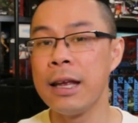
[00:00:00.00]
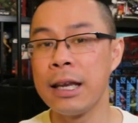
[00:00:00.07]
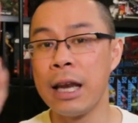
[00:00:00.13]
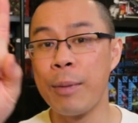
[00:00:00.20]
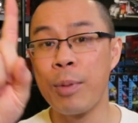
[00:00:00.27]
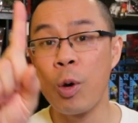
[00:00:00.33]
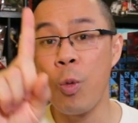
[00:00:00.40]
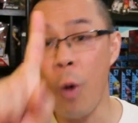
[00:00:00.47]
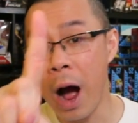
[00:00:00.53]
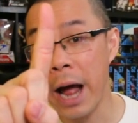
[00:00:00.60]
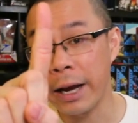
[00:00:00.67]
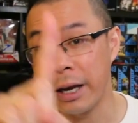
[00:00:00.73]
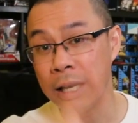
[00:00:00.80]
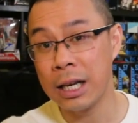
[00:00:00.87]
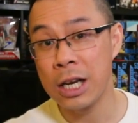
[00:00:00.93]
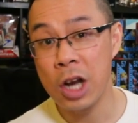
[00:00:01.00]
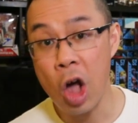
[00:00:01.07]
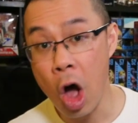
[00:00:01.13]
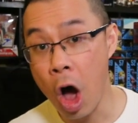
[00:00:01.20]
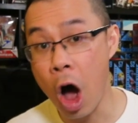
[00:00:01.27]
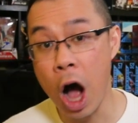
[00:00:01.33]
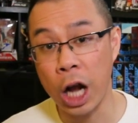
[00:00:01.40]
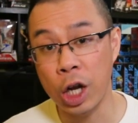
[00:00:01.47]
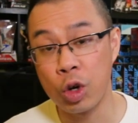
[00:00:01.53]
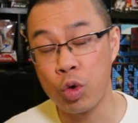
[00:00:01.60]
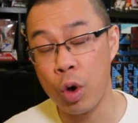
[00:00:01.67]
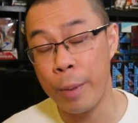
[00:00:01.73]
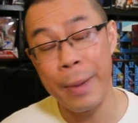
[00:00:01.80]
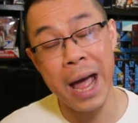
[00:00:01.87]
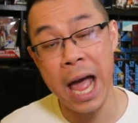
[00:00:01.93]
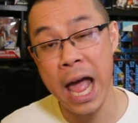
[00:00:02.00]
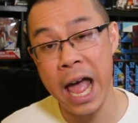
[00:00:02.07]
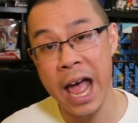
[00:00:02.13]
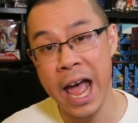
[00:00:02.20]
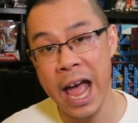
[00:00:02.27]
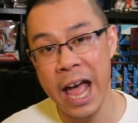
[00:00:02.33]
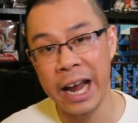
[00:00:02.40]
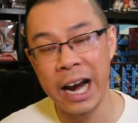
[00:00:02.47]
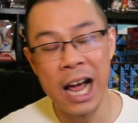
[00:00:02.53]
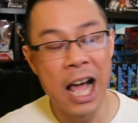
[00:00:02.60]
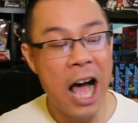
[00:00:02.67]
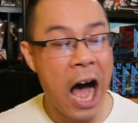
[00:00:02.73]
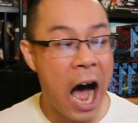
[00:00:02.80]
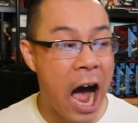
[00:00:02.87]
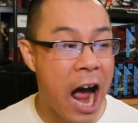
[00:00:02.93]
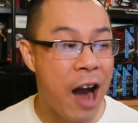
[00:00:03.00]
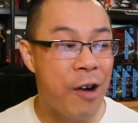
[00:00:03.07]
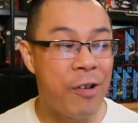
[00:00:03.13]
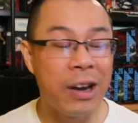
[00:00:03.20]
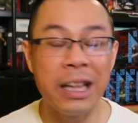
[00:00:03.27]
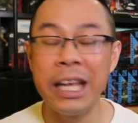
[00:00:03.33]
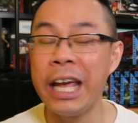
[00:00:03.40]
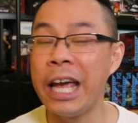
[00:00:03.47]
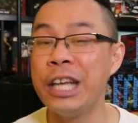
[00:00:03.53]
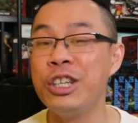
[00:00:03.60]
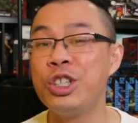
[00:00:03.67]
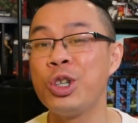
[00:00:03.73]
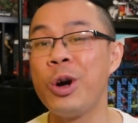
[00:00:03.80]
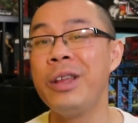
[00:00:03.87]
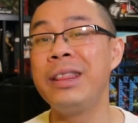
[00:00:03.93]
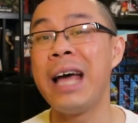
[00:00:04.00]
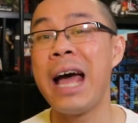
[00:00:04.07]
Number one, Aquaman. I really enjoyed